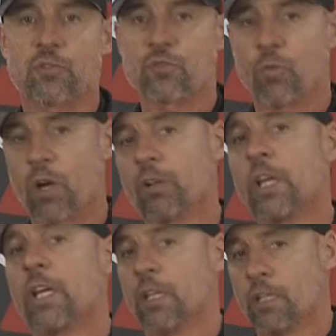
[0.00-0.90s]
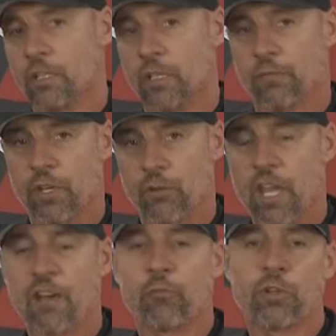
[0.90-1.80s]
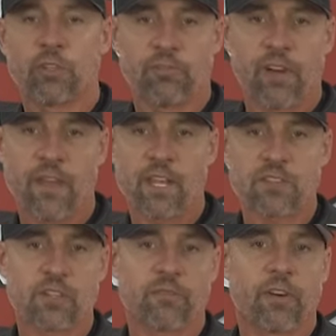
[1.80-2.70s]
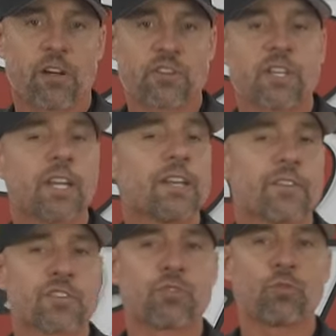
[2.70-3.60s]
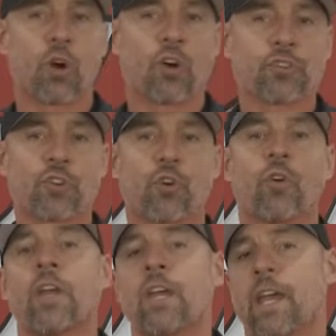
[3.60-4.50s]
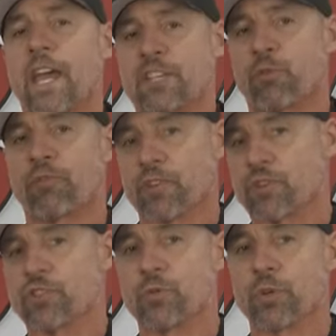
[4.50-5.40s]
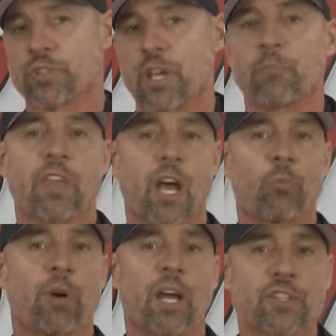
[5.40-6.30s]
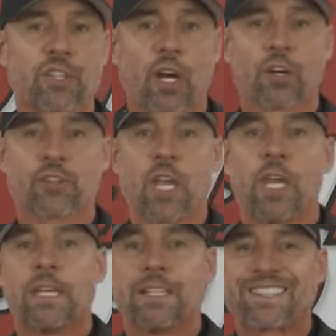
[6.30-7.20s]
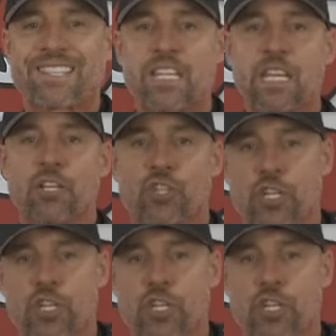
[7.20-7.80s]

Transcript: do as well. If you don't have one, you'll find that stuff on our site. The suit also has provisions to accept the Alpinestars CE